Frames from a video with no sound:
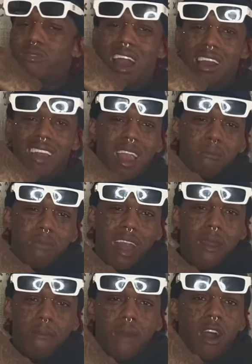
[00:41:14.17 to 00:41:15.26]
I can't
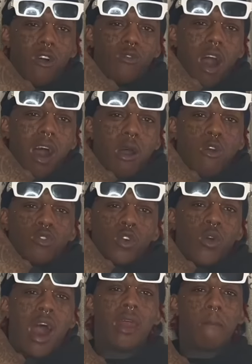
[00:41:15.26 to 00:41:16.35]
bad. I don't, I don't know
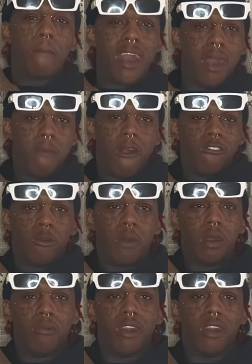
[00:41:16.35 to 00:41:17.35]
how to bad about nobody, bro.